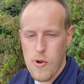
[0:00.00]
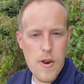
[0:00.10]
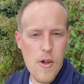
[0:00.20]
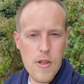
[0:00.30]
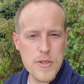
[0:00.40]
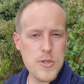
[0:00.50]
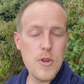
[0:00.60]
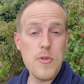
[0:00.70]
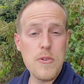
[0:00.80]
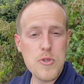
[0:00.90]
all is
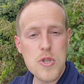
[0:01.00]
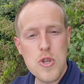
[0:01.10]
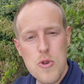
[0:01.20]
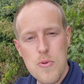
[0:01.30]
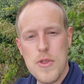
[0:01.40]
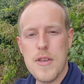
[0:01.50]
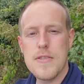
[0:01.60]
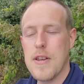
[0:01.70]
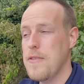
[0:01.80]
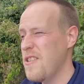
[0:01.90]
new? There's two things
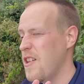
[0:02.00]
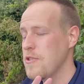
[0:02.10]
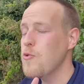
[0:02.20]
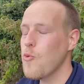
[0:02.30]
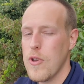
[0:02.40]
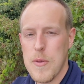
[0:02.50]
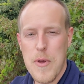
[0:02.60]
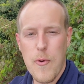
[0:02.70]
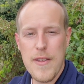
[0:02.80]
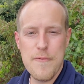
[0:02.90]
that I think you guys have really
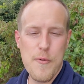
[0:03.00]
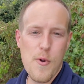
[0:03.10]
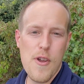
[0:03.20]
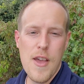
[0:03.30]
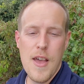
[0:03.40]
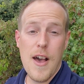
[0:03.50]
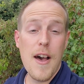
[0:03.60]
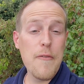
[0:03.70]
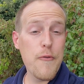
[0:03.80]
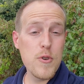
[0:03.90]
been waiting for.
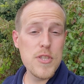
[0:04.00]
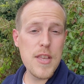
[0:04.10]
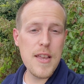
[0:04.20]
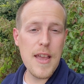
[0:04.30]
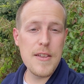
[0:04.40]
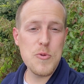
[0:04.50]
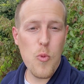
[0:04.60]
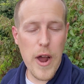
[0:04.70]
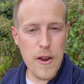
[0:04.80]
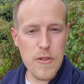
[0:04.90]
First thing is
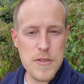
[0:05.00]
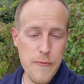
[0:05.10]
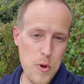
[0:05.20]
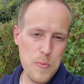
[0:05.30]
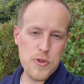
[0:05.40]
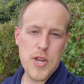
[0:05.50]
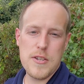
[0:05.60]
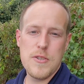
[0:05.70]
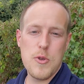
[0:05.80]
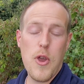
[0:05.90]
wireless phone
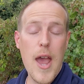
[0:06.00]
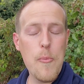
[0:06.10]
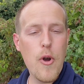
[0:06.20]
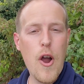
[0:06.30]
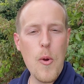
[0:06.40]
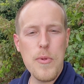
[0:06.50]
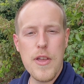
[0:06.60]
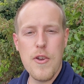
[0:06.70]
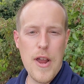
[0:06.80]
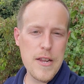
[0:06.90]
projection. So your Apple
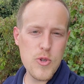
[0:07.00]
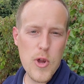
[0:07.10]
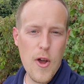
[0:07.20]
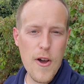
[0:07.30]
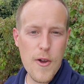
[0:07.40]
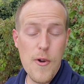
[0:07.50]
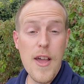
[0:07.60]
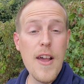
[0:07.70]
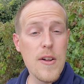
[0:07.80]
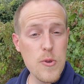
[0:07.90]
CarPlay, your Android Auto,
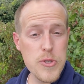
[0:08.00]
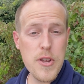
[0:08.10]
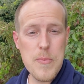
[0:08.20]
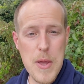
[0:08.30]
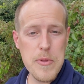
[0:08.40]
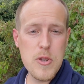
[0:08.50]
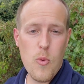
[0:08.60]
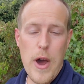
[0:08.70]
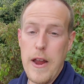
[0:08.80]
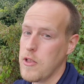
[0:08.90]
those are going to be able to
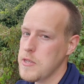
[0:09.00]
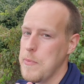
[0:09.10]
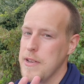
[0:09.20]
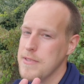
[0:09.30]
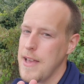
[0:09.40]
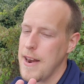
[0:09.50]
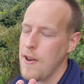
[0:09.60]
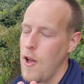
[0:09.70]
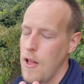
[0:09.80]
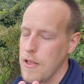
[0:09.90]
do wireless, but it's not
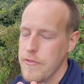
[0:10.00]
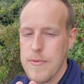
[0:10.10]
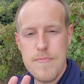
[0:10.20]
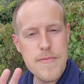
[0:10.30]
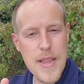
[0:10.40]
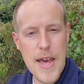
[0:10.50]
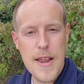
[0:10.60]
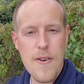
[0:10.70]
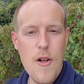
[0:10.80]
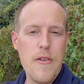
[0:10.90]
on all of them. Not
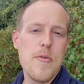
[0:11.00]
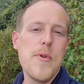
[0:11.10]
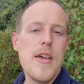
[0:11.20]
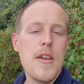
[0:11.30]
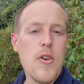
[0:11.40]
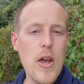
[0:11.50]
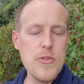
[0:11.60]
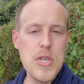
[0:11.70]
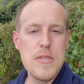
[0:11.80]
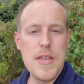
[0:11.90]
on all of them. Your
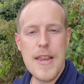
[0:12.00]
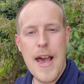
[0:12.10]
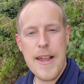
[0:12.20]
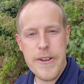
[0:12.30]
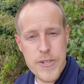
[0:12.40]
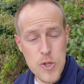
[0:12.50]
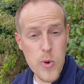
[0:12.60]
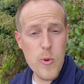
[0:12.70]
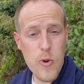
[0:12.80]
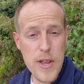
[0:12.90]
LTZ and High
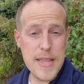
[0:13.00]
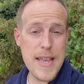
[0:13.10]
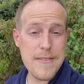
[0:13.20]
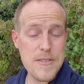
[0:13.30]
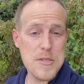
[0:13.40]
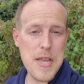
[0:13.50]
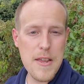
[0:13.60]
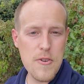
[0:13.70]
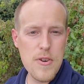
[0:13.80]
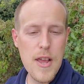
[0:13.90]
Country will get that
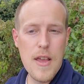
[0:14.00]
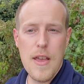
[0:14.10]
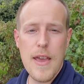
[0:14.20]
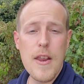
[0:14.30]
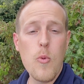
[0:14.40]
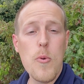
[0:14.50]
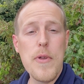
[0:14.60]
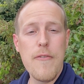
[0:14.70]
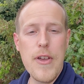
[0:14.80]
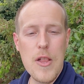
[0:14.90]
standard, and it will
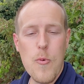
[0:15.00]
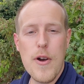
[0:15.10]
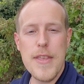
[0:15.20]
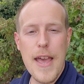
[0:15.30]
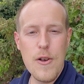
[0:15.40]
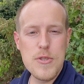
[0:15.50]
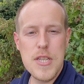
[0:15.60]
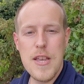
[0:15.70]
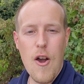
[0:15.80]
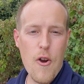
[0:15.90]
be available on the
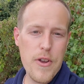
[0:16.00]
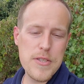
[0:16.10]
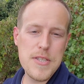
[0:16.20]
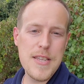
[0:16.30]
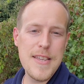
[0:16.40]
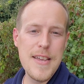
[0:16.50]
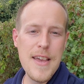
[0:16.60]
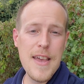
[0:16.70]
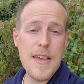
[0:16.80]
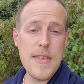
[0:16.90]
LT RST
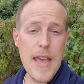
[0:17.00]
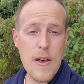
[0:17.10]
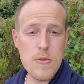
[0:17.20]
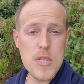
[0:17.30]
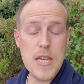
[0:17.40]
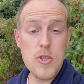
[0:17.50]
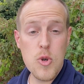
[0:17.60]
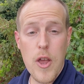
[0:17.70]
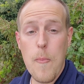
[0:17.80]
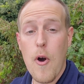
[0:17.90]
and the LT
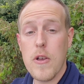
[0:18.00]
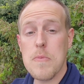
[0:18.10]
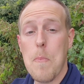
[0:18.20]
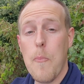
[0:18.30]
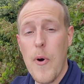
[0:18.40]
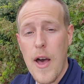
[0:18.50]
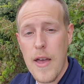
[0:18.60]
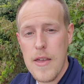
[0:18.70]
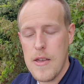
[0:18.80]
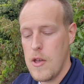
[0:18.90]
Trail Boss,
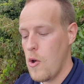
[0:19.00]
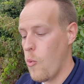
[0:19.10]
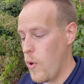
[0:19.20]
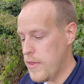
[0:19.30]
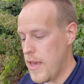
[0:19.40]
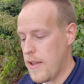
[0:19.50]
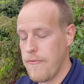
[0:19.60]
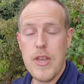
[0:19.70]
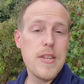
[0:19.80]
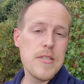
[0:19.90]
but with that
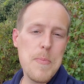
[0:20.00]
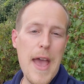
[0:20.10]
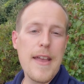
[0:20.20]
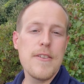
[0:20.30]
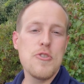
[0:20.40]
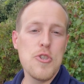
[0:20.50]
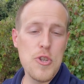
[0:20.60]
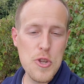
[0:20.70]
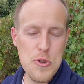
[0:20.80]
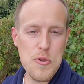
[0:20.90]
convenience package
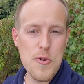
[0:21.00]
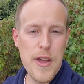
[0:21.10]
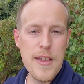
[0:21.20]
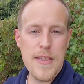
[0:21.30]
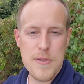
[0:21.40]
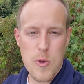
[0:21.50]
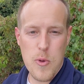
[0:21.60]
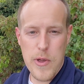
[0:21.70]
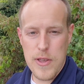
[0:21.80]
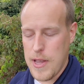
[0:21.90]
too. That's the
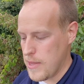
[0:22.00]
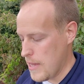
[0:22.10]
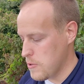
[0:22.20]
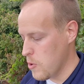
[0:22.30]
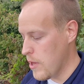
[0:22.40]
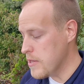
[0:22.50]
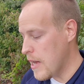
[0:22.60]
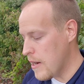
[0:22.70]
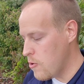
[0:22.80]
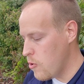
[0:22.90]
only way you can get that. So that's
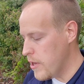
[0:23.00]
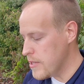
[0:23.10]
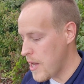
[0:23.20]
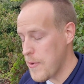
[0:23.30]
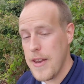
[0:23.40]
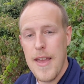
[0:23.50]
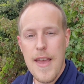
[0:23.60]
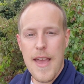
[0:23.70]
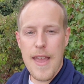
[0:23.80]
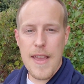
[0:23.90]
kind of cool. That's coming.
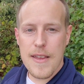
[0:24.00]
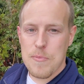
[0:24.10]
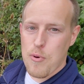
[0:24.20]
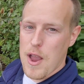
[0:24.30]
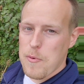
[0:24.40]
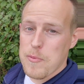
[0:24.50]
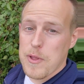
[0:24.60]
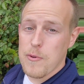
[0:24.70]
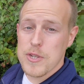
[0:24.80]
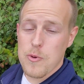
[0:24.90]
And
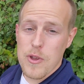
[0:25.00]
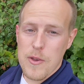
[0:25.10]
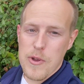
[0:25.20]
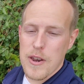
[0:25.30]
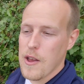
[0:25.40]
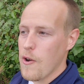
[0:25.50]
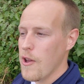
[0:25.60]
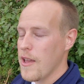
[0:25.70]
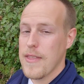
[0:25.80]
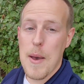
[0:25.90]
probably what you really want to know,
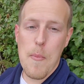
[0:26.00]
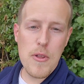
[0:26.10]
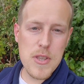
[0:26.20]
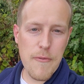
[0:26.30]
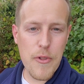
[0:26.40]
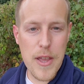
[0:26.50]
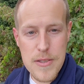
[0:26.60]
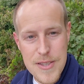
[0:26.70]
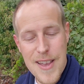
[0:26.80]
that multi-flex